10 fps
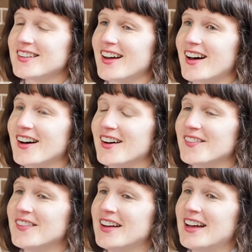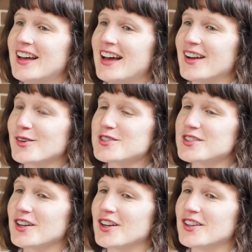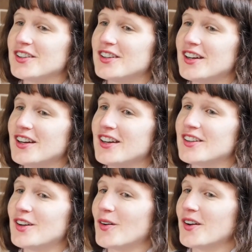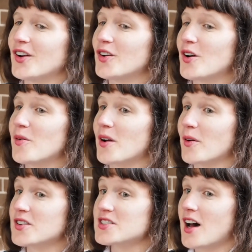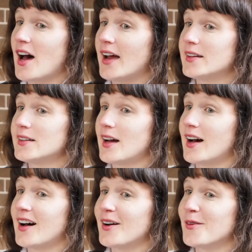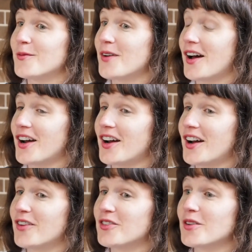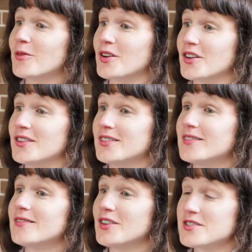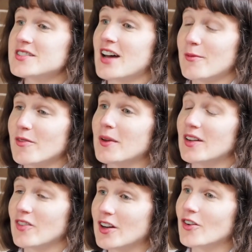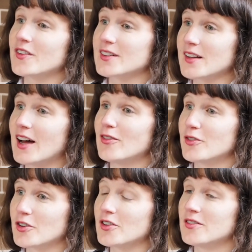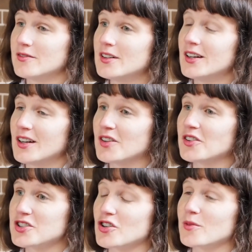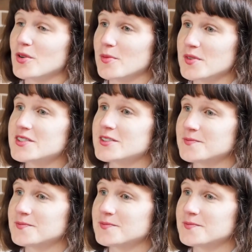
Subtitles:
And also, not knowing when I'm going to die, I really want to use the time I've been given here on this life for a really strong purpose.